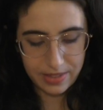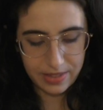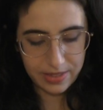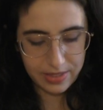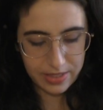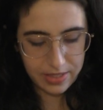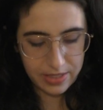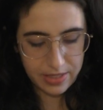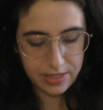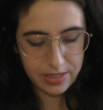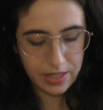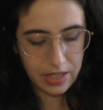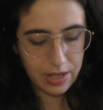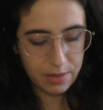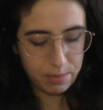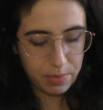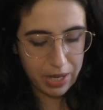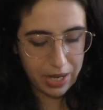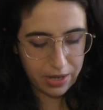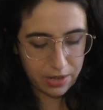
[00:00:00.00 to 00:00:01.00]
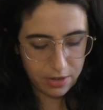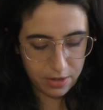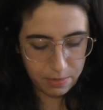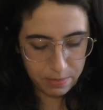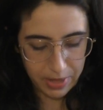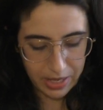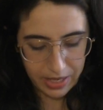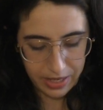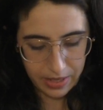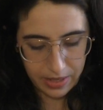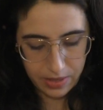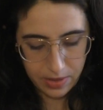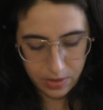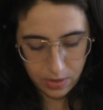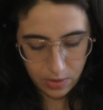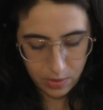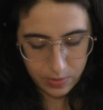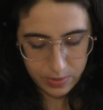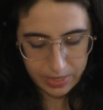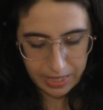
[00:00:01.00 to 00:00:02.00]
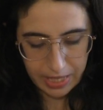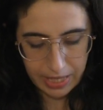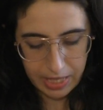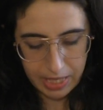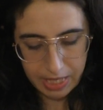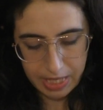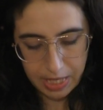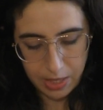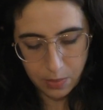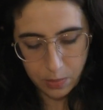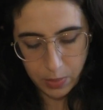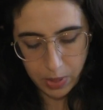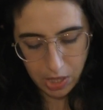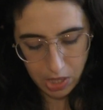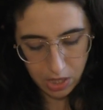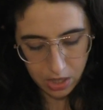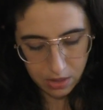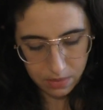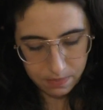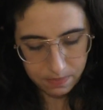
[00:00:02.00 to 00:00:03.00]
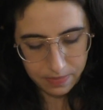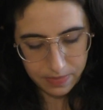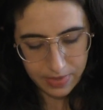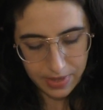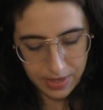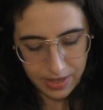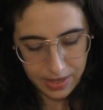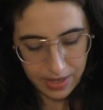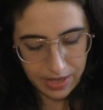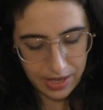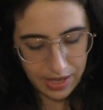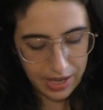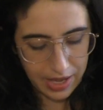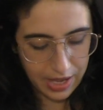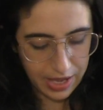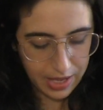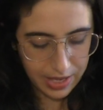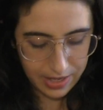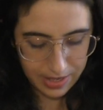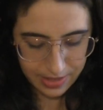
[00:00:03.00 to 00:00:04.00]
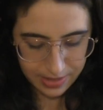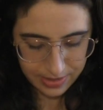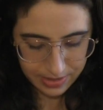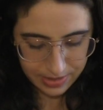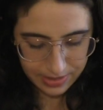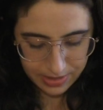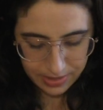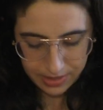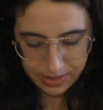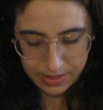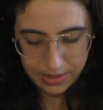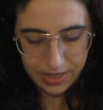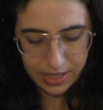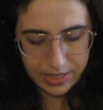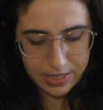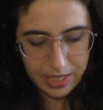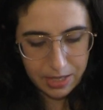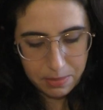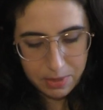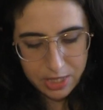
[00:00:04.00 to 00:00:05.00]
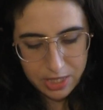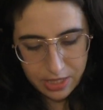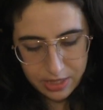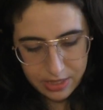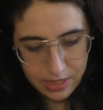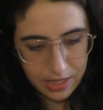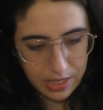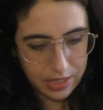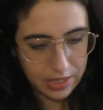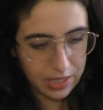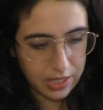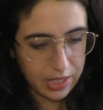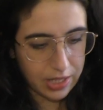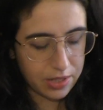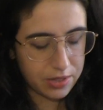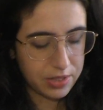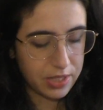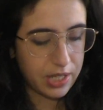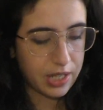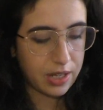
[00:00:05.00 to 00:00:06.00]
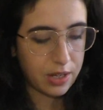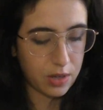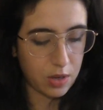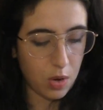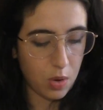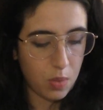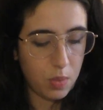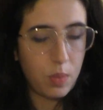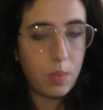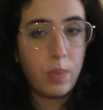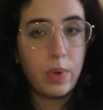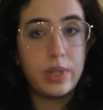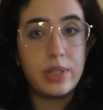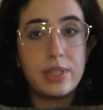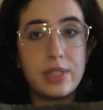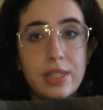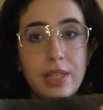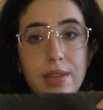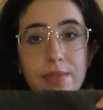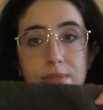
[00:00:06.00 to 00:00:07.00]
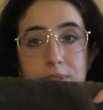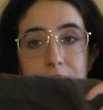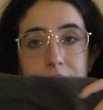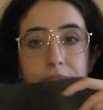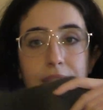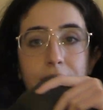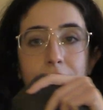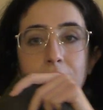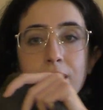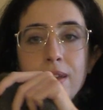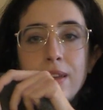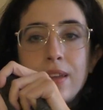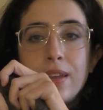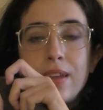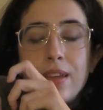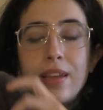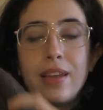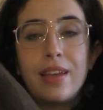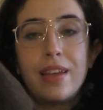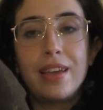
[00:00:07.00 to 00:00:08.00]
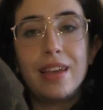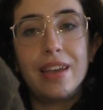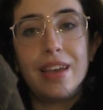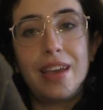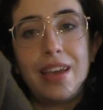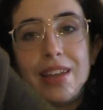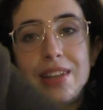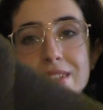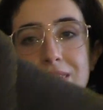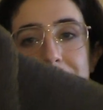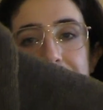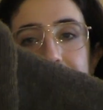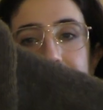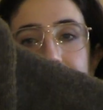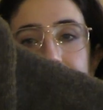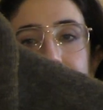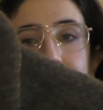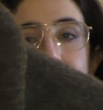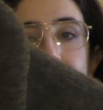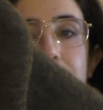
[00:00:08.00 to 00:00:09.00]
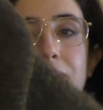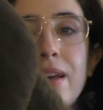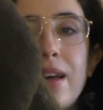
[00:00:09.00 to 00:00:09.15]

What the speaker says: This is patterned by Ozetta Knitwear, and last time I checked in I think I only had one sleeve done, and today